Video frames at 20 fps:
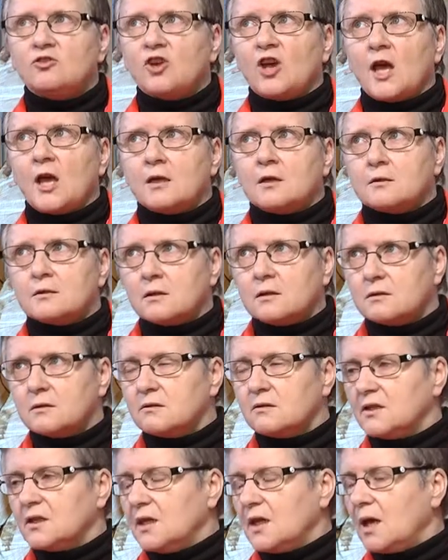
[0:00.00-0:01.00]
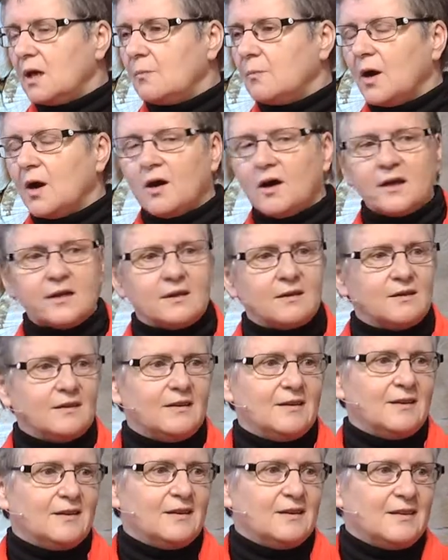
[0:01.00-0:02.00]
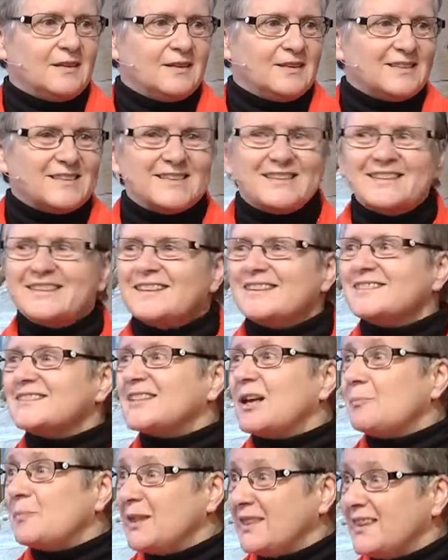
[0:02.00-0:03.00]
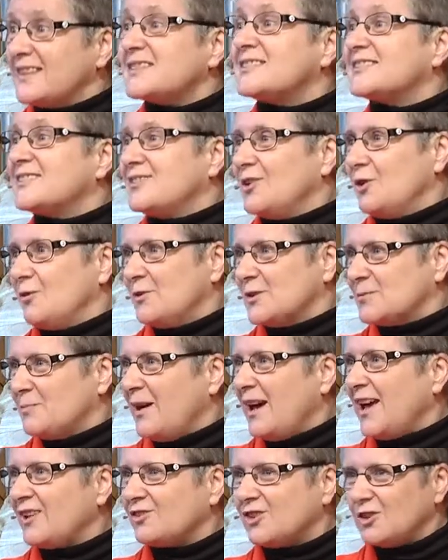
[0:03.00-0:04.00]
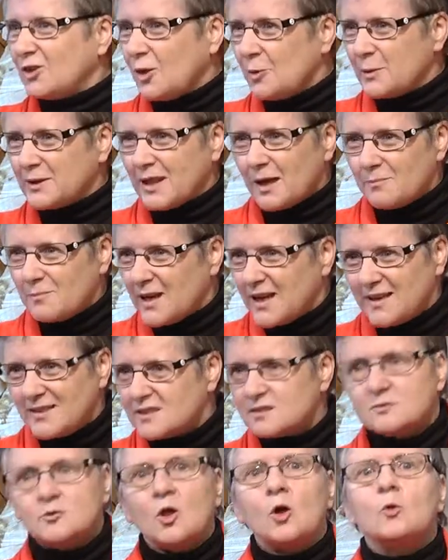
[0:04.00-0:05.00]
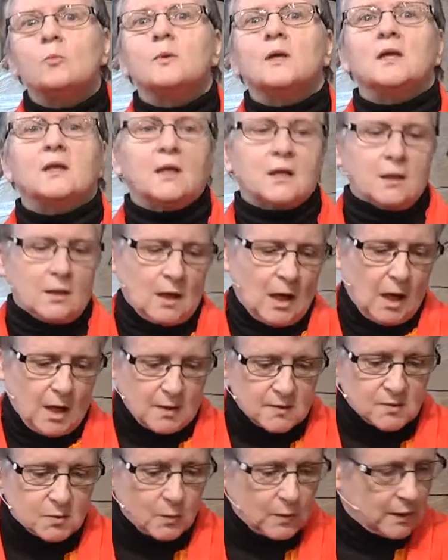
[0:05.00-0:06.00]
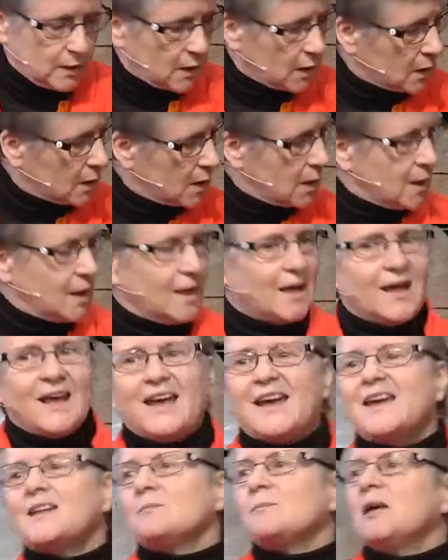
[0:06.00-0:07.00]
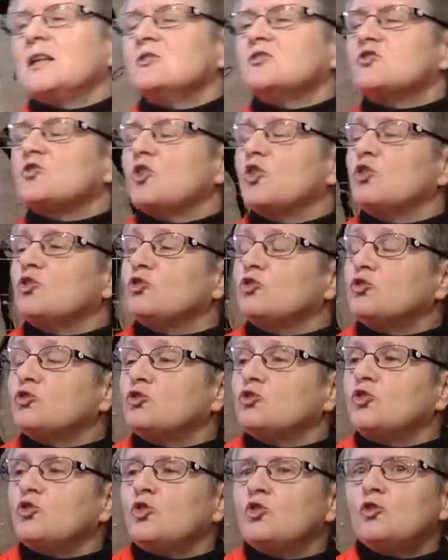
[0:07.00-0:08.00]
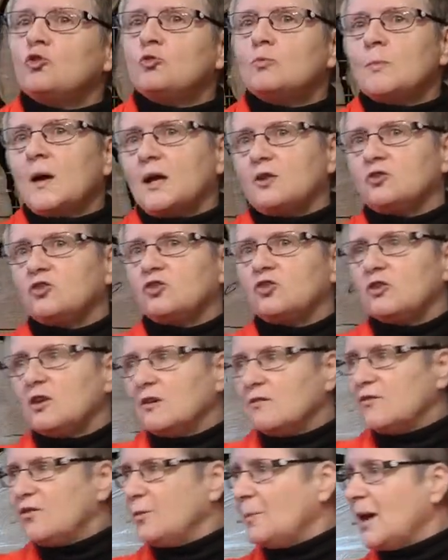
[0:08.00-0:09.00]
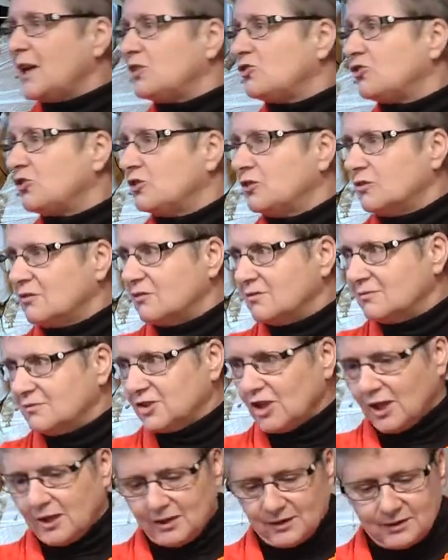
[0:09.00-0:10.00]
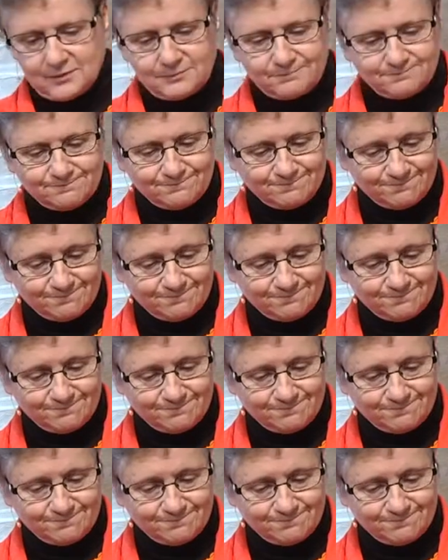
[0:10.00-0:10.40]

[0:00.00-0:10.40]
Jan, TMI some in this service might actually know what that means. Nobody did in the last one. It means too much information, Jan.